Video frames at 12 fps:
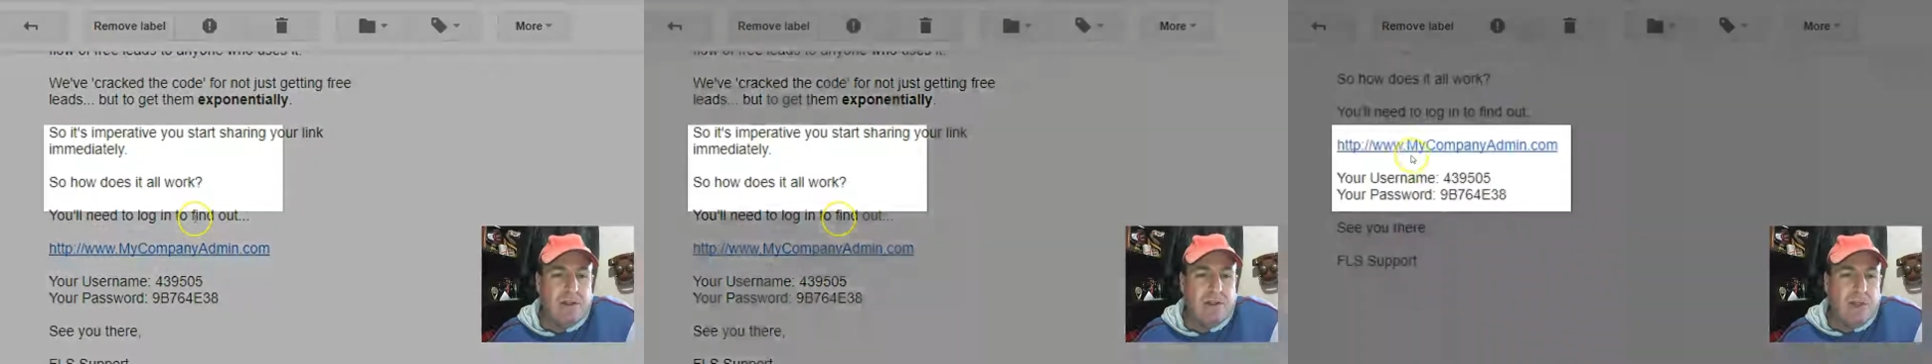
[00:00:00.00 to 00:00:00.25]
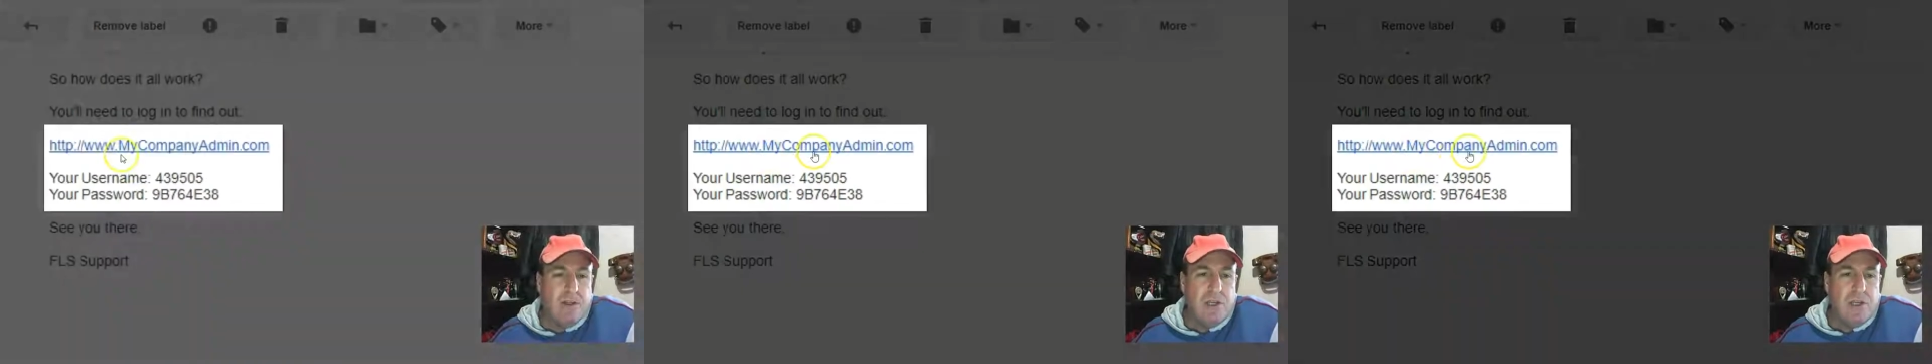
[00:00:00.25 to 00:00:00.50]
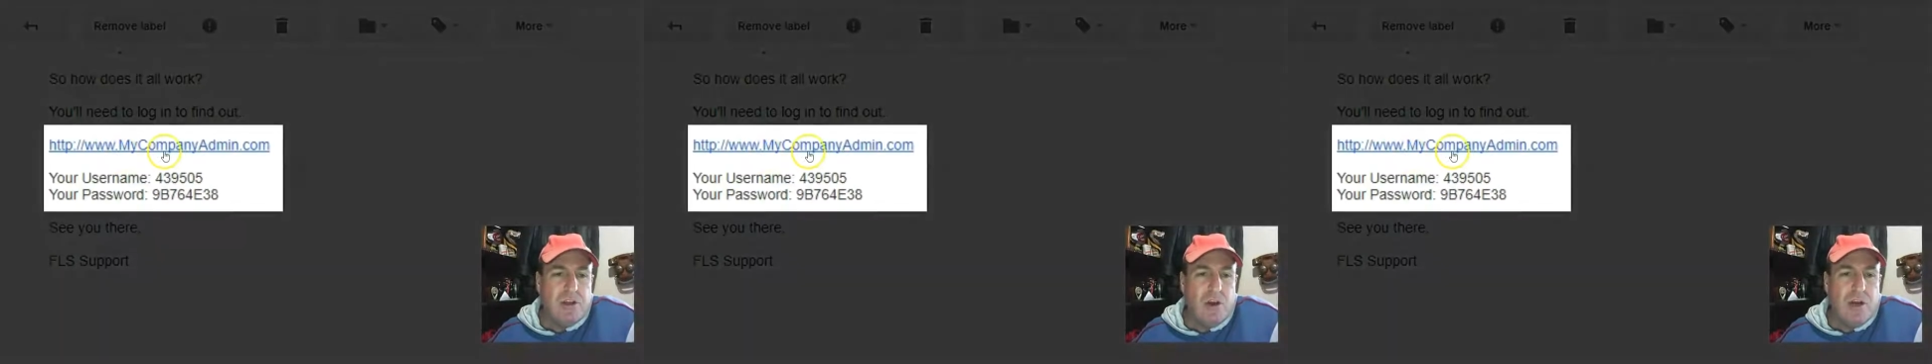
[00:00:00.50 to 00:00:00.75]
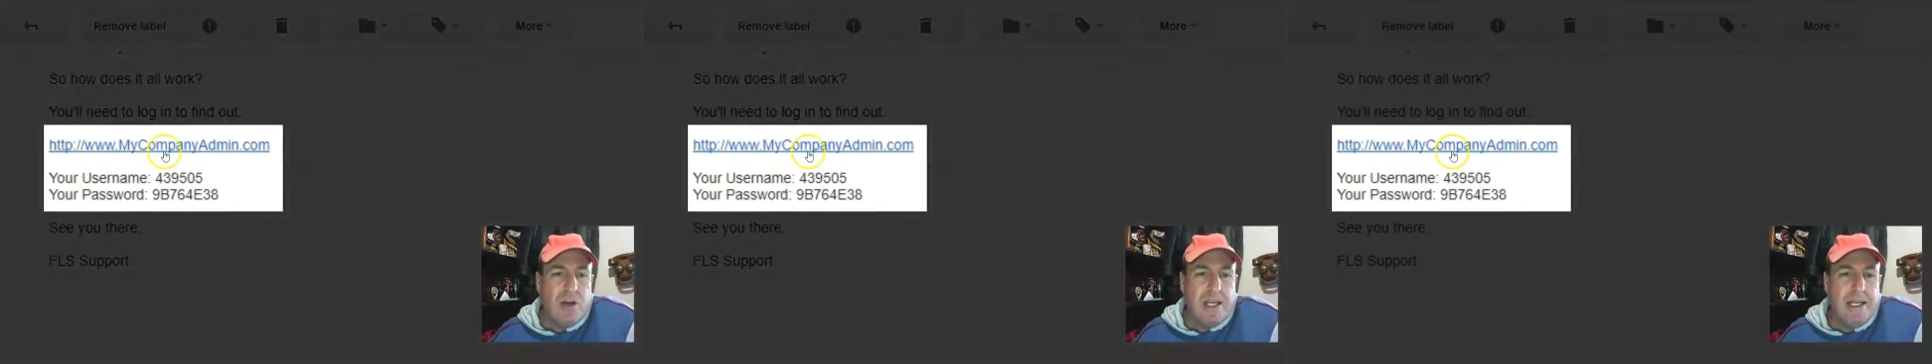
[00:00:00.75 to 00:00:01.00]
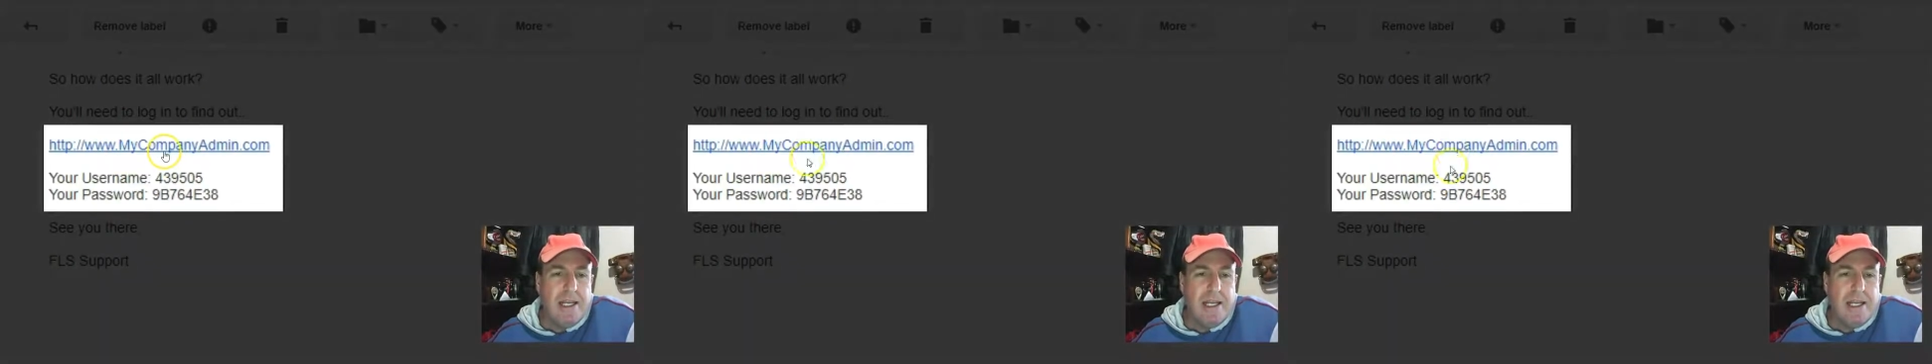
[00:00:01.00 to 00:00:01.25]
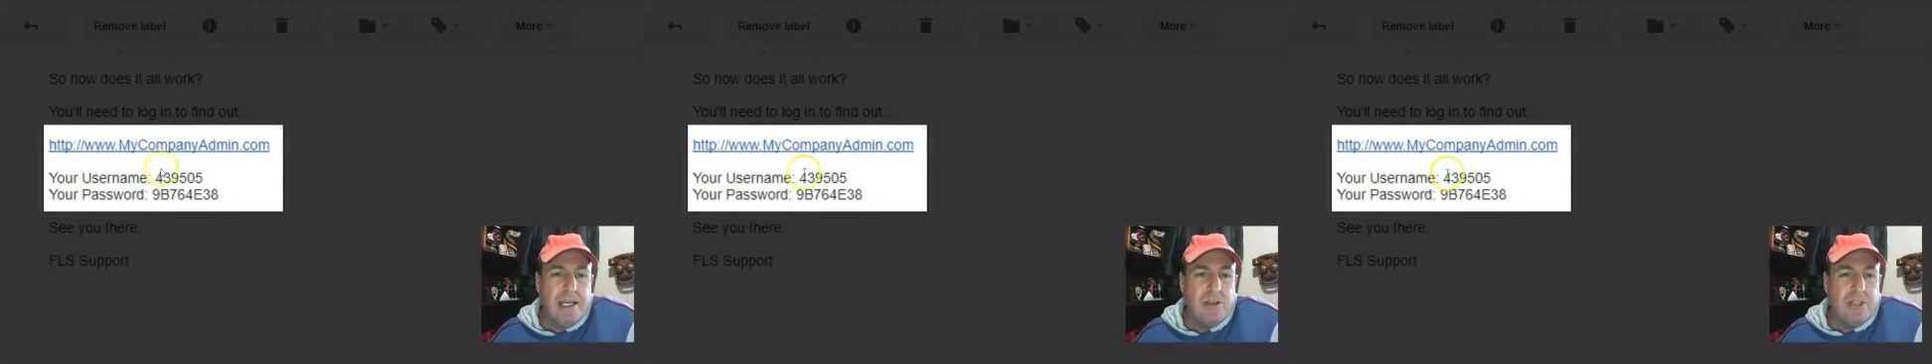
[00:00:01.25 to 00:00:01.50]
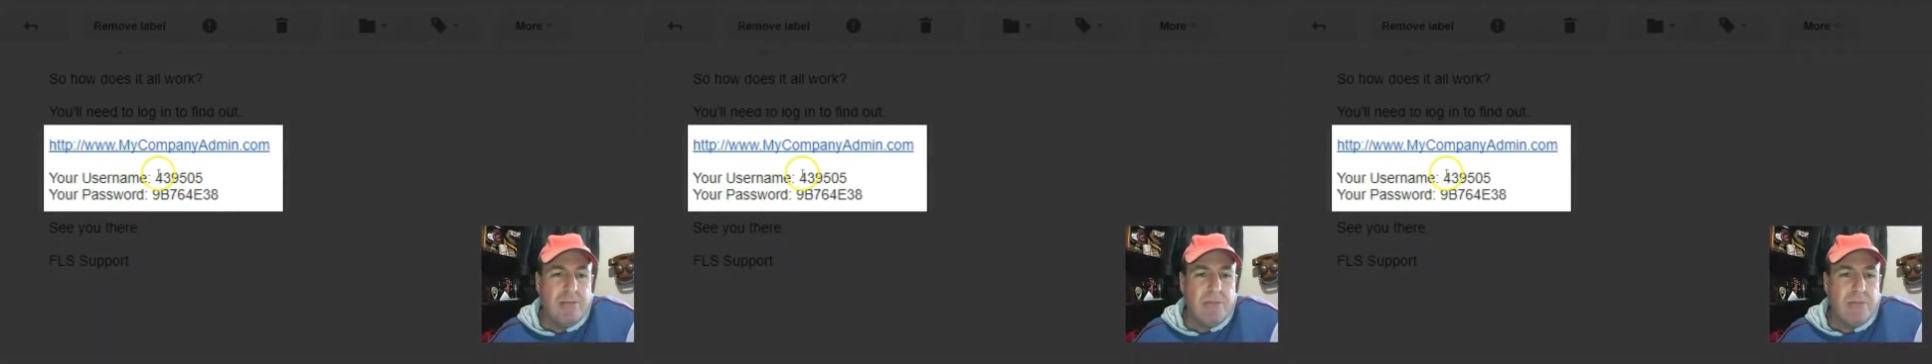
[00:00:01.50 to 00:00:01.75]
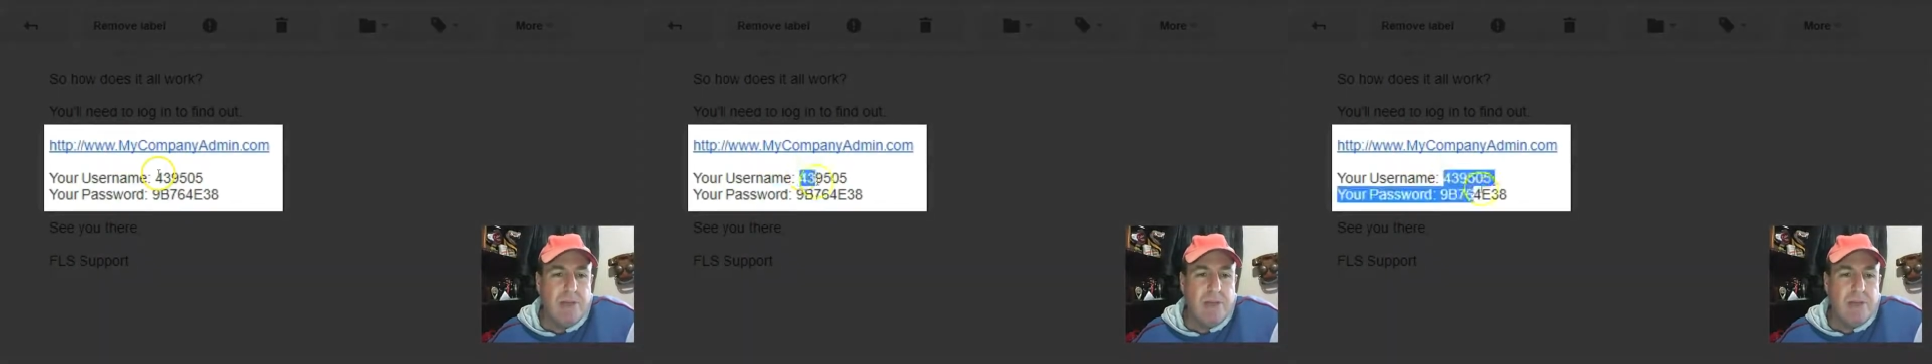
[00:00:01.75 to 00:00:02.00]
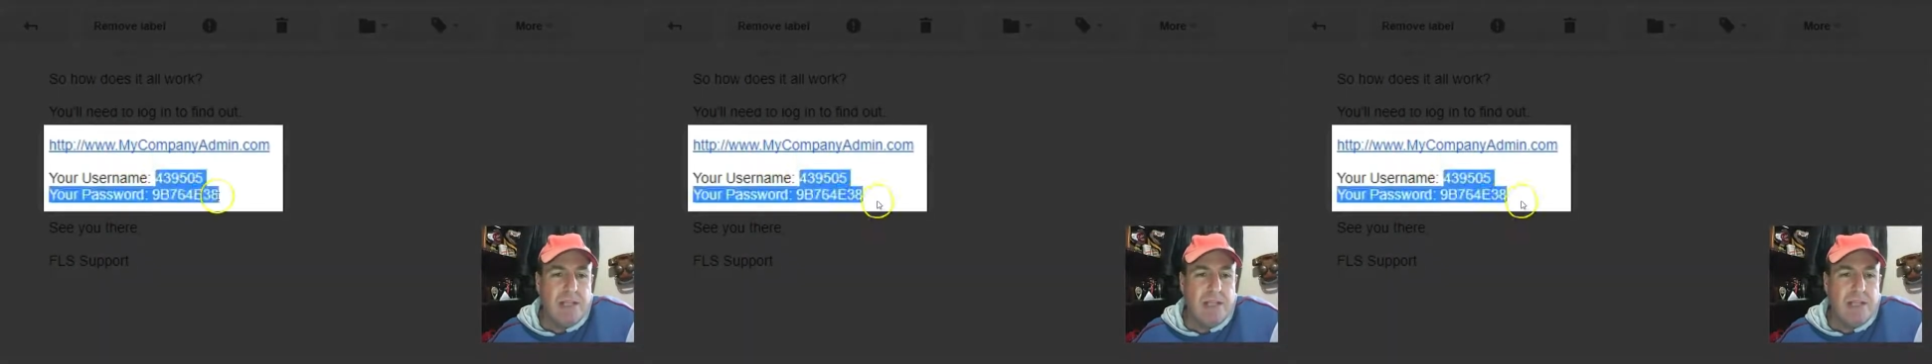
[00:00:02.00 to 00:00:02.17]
You get your login link and your temporary username